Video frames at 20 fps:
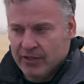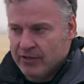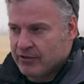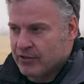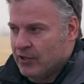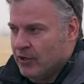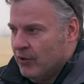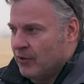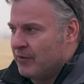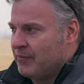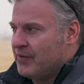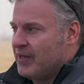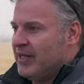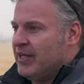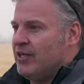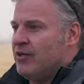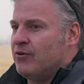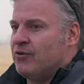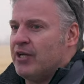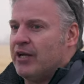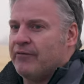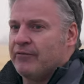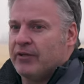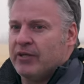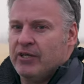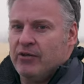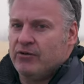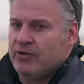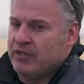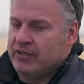So you're
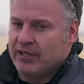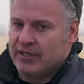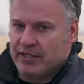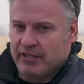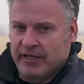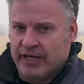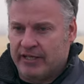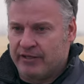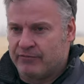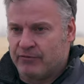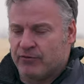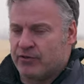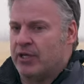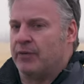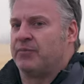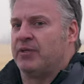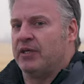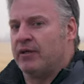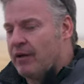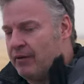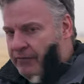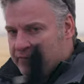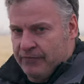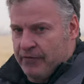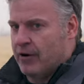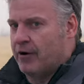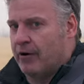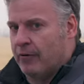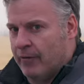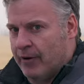definitely using this lens for something
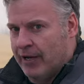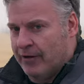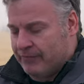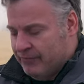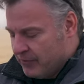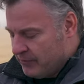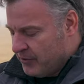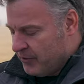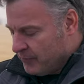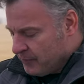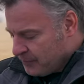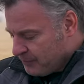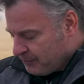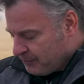far away from you.